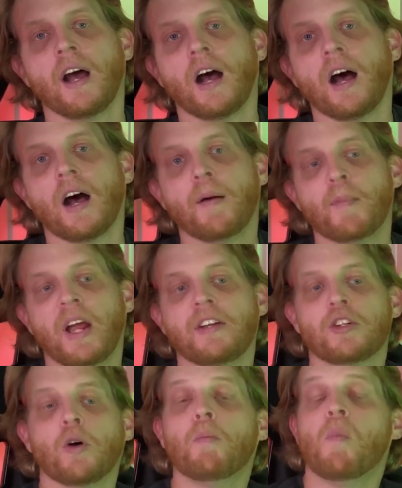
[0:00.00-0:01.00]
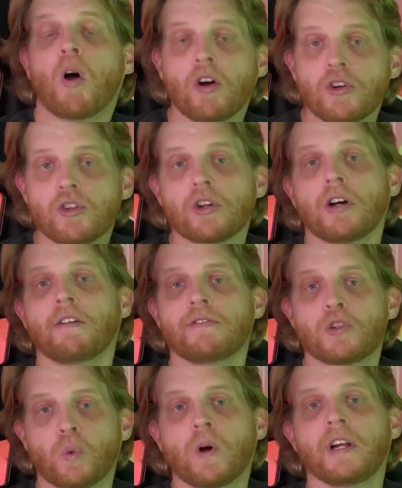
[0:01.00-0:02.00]
until March of
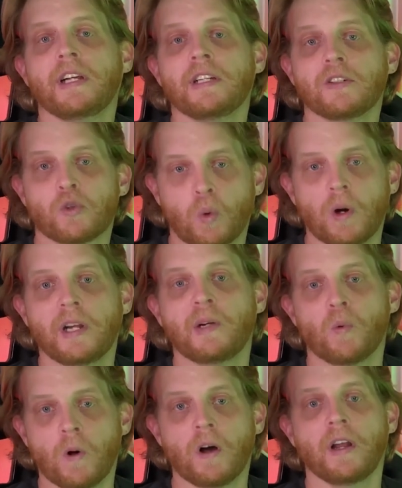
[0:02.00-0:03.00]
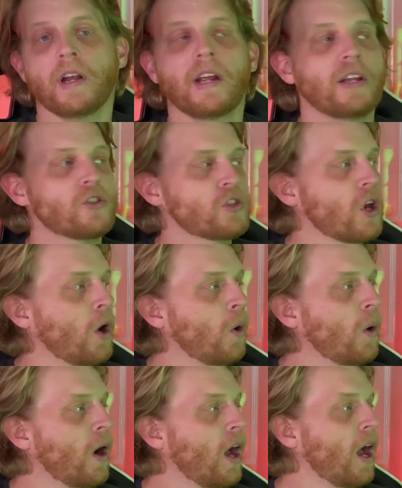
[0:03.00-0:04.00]
2021. And
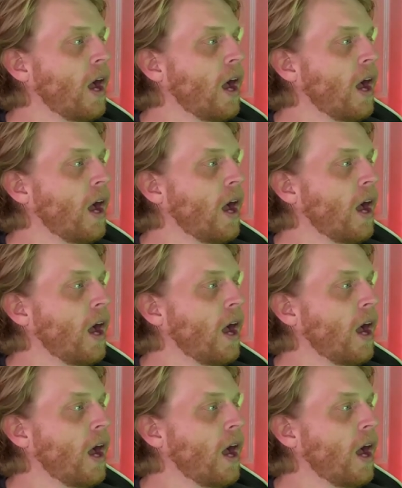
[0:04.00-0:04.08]
so